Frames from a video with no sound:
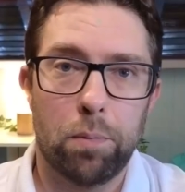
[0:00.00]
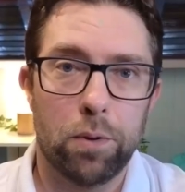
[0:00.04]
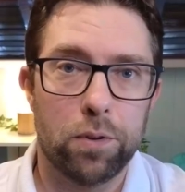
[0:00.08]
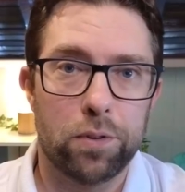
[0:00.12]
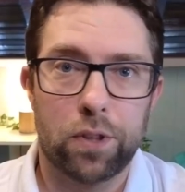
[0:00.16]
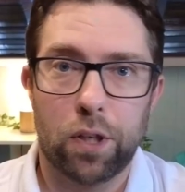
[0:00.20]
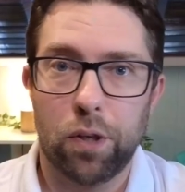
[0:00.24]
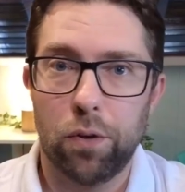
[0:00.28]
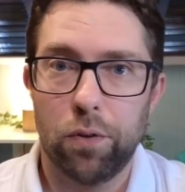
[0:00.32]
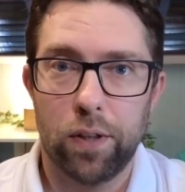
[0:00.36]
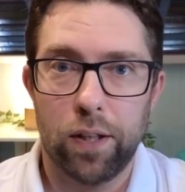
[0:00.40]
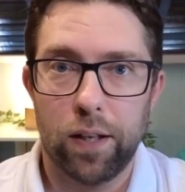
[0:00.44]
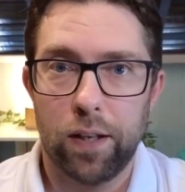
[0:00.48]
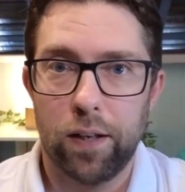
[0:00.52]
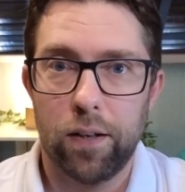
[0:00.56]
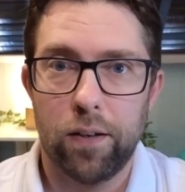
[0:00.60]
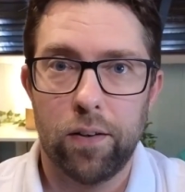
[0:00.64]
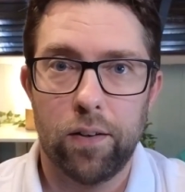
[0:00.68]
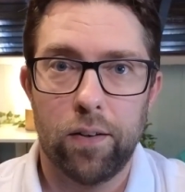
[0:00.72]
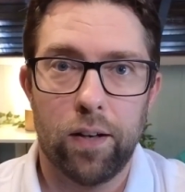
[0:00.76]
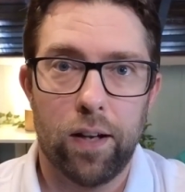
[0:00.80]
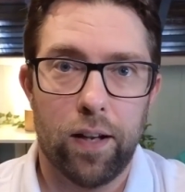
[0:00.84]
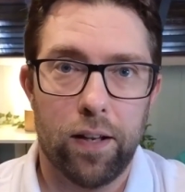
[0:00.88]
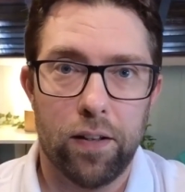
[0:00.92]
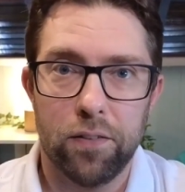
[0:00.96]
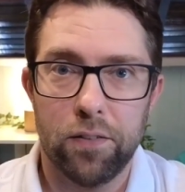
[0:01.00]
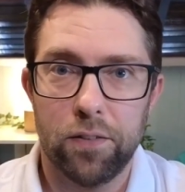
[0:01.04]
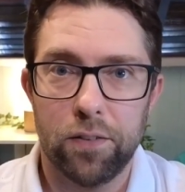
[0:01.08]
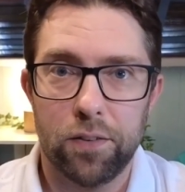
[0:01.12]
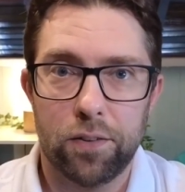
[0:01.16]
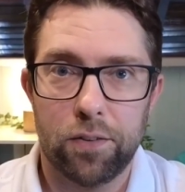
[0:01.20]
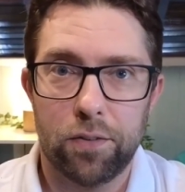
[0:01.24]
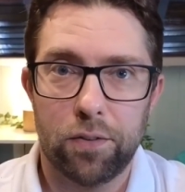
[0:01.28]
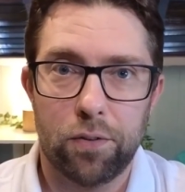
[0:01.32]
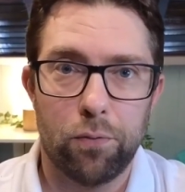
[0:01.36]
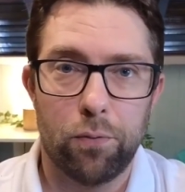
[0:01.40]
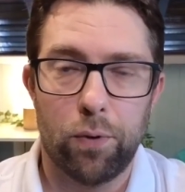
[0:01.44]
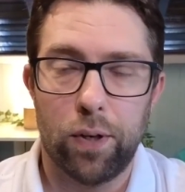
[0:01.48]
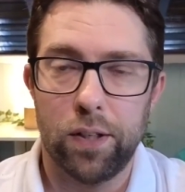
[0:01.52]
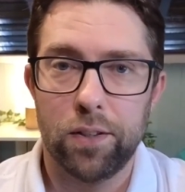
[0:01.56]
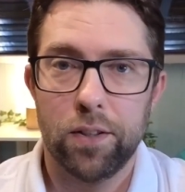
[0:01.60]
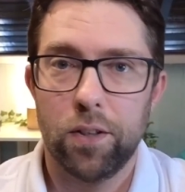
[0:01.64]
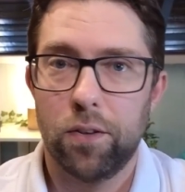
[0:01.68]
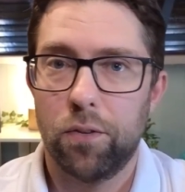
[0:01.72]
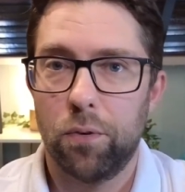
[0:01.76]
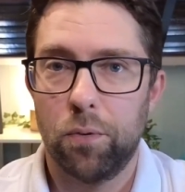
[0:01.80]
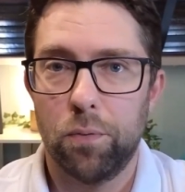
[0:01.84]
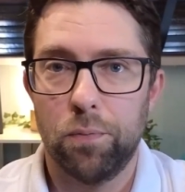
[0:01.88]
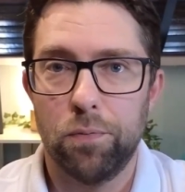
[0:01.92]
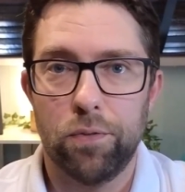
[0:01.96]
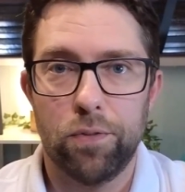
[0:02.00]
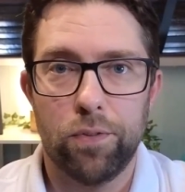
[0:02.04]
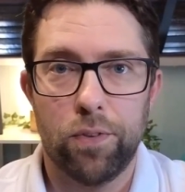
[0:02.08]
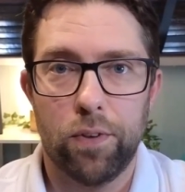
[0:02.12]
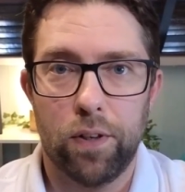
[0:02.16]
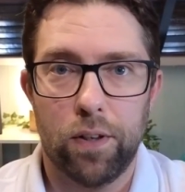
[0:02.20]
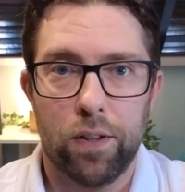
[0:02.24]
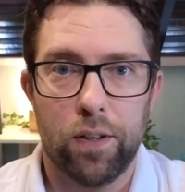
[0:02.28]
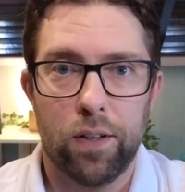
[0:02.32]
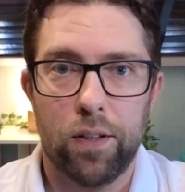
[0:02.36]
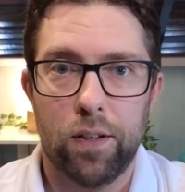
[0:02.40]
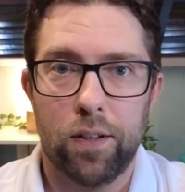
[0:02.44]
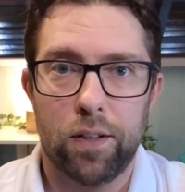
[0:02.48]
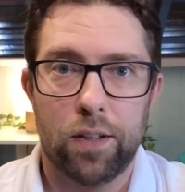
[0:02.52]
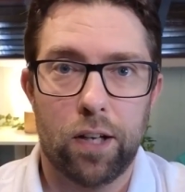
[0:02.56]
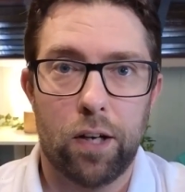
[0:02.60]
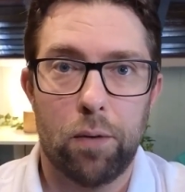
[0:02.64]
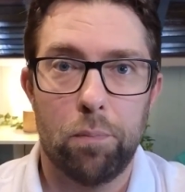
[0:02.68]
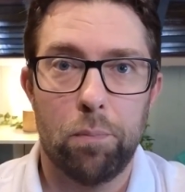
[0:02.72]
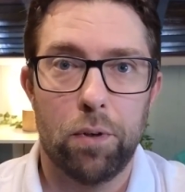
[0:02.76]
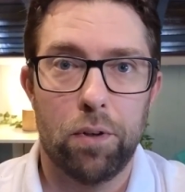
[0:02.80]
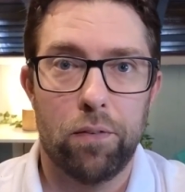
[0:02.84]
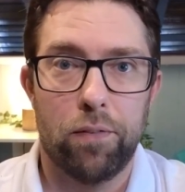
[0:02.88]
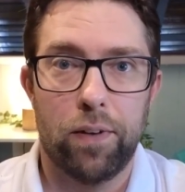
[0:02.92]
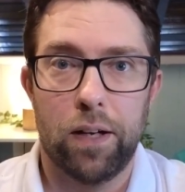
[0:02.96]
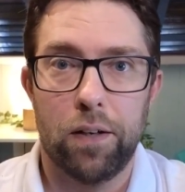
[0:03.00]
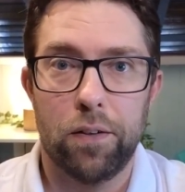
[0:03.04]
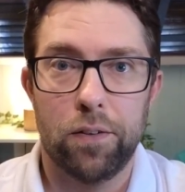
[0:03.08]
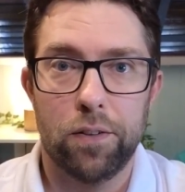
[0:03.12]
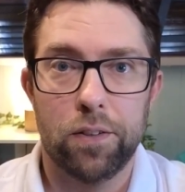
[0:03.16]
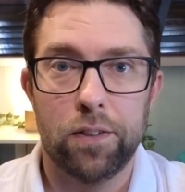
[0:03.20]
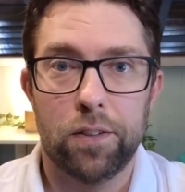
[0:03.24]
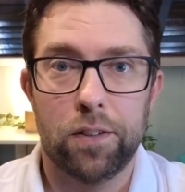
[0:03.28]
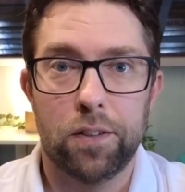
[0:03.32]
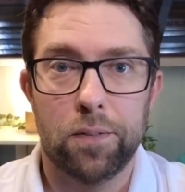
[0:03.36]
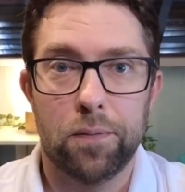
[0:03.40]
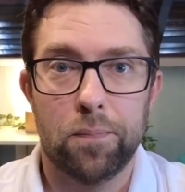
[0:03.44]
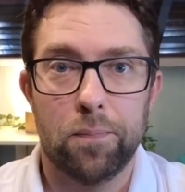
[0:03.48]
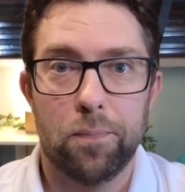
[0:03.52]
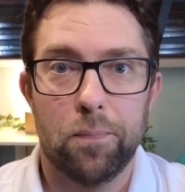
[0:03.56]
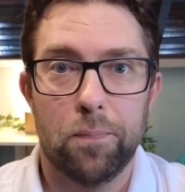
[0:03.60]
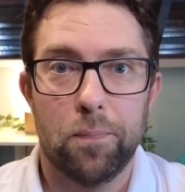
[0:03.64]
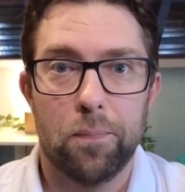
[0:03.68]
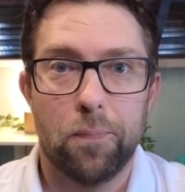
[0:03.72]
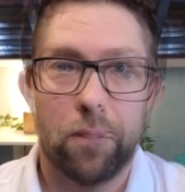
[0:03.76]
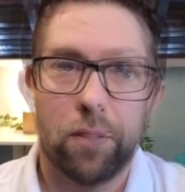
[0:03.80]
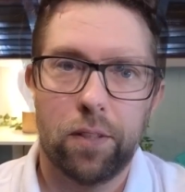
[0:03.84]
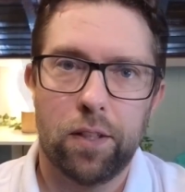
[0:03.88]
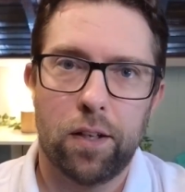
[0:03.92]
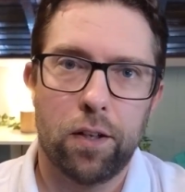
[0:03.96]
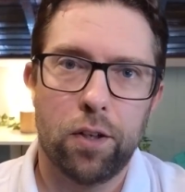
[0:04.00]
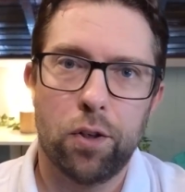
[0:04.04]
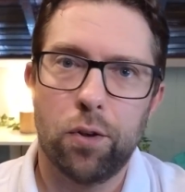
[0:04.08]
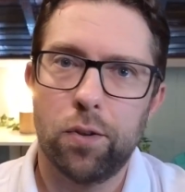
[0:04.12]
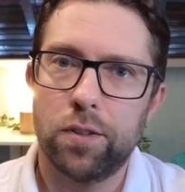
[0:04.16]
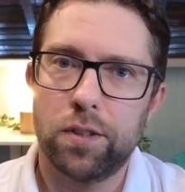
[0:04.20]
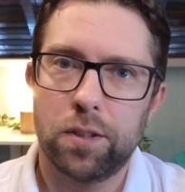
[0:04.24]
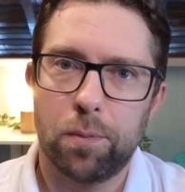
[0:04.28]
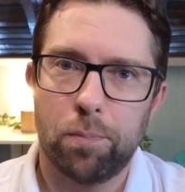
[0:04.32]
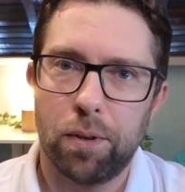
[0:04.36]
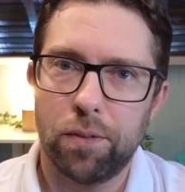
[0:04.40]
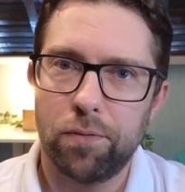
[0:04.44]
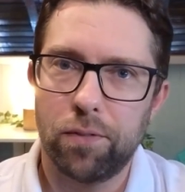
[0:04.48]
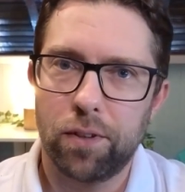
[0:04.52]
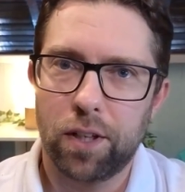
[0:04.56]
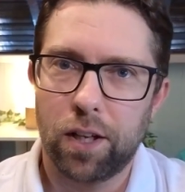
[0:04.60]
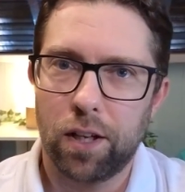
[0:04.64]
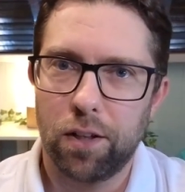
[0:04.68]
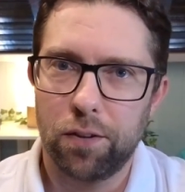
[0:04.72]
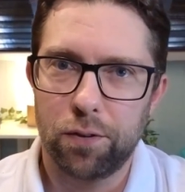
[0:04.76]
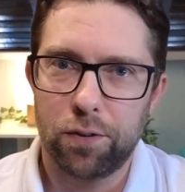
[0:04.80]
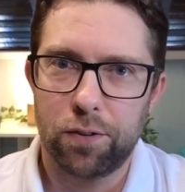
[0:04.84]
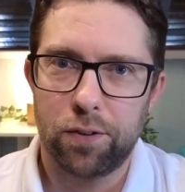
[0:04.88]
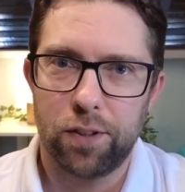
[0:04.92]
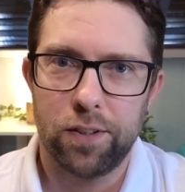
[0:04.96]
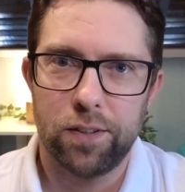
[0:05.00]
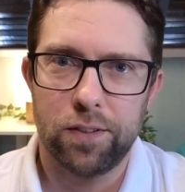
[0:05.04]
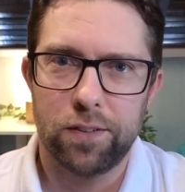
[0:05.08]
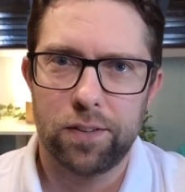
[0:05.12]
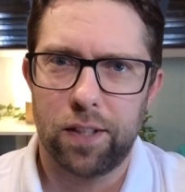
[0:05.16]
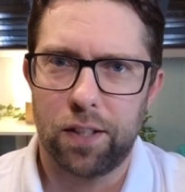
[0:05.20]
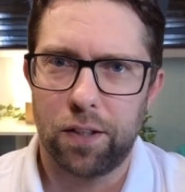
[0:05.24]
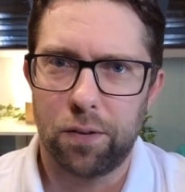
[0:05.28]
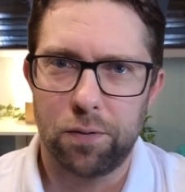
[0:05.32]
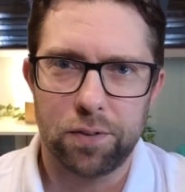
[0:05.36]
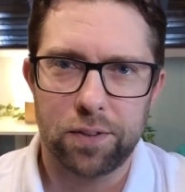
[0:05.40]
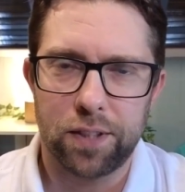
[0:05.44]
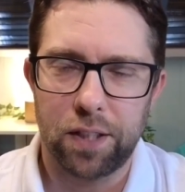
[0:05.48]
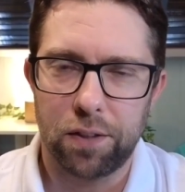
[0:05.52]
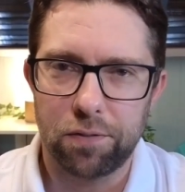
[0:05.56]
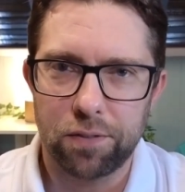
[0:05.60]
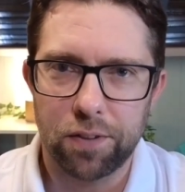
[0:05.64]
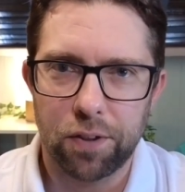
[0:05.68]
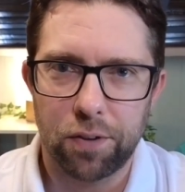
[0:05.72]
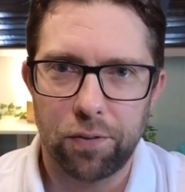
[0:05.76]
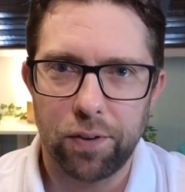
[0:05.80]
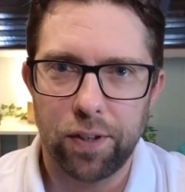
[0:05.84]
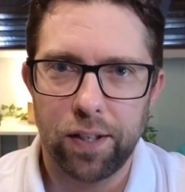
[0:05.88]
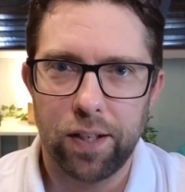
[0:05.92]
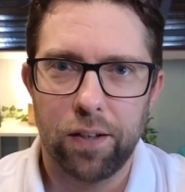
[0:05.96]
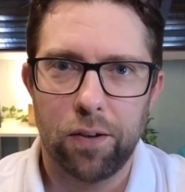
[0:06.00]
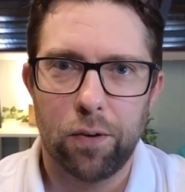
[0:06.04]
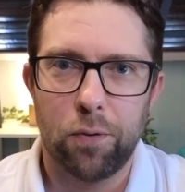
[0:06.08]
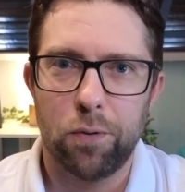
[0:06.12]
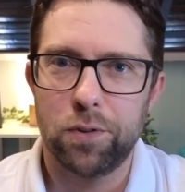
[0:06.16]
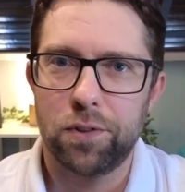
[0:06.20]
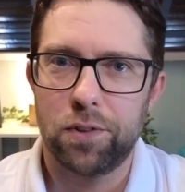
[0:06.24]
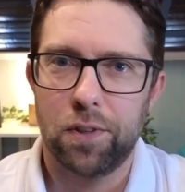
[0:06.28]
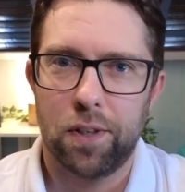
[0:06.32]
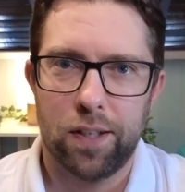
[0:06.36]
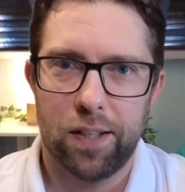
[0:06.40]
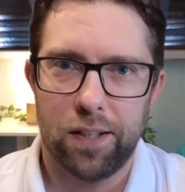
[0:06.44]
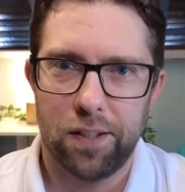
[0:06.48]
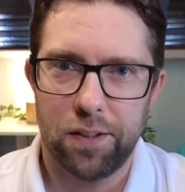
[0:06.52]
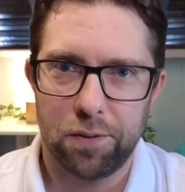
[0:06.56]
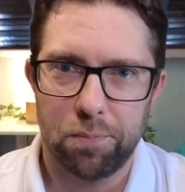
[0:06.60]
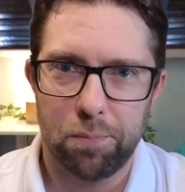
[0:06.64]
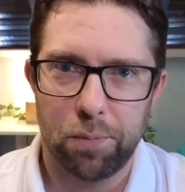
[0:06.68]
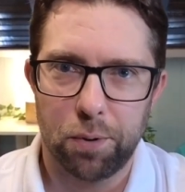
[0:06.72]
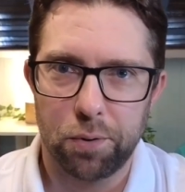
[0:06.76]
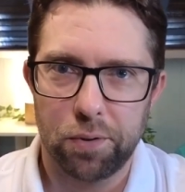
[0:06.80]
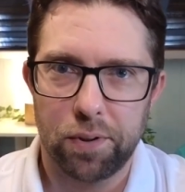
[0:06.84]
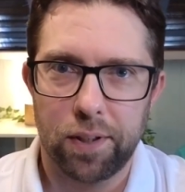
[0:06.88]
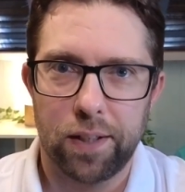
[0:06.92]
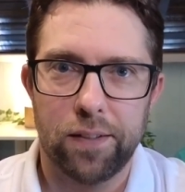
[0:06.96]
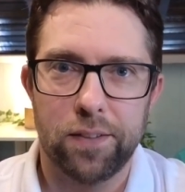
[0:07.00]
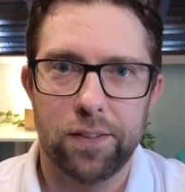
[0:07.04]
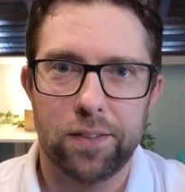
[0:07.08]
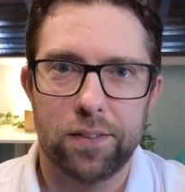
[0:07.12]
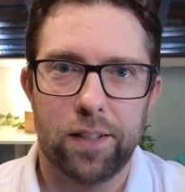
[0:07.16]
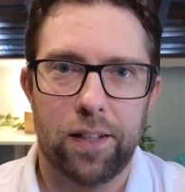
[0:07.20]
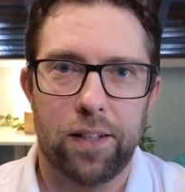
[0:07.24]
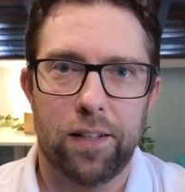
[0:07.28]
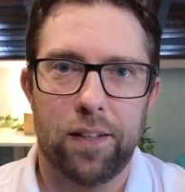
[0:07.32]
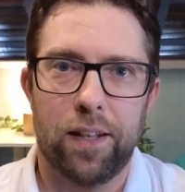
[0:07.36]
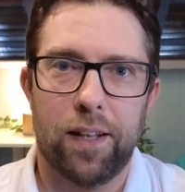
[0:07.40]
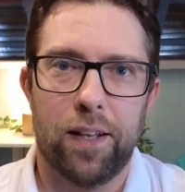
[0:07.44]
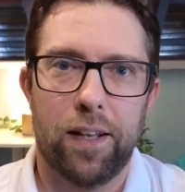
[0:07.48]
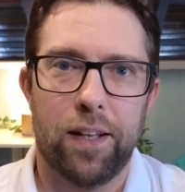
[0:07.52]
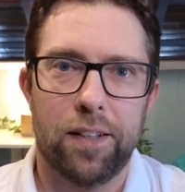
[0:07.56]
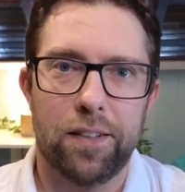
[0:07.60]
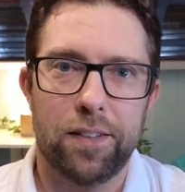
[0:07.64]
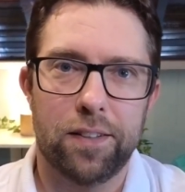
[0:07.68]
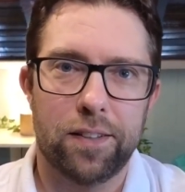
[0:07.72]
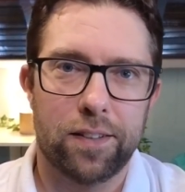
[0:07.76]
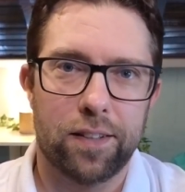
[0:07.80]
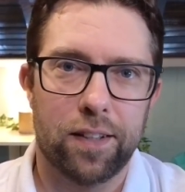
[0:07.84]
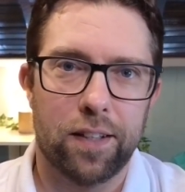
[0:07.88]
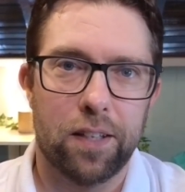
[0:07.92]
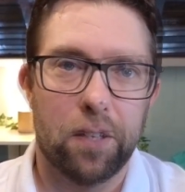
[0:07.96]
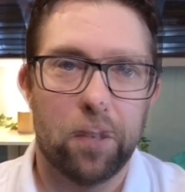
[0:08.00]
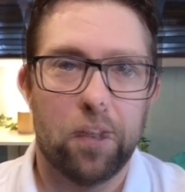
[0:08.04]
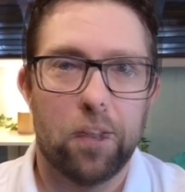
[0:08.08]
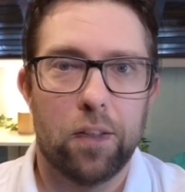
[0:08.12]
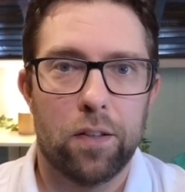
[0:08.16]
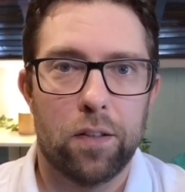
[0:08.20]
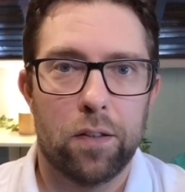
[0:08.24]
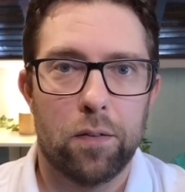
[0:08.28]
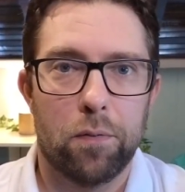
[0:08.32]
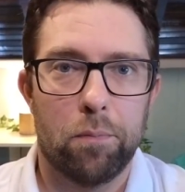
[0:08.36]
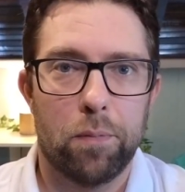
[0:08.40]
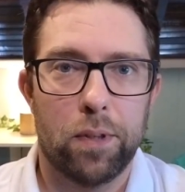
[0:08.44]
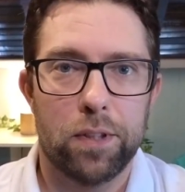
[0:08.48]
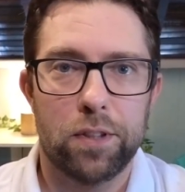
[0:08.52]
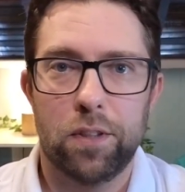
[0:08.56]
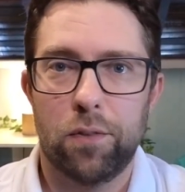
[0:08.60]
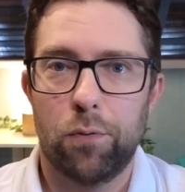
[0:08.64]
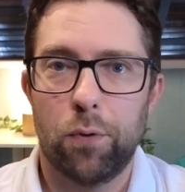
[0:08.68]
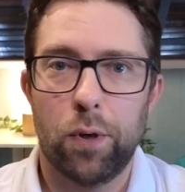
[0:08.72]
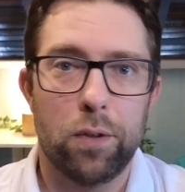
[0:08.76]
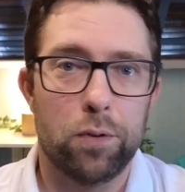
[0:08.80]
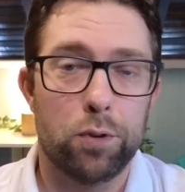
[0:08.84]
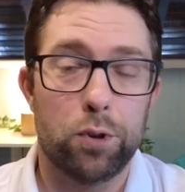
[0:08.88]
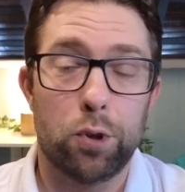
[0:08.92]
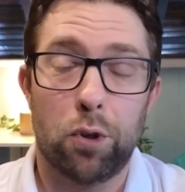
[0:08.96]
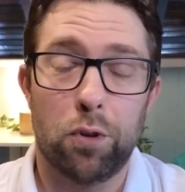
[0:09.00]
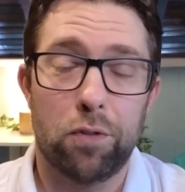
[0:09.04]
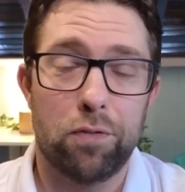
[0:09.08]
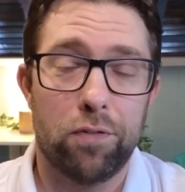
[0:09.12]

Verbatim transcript: go there and rent a room for a couple of hours. I know some other countries, I know South Korea also has motels like that. But it's a real shock for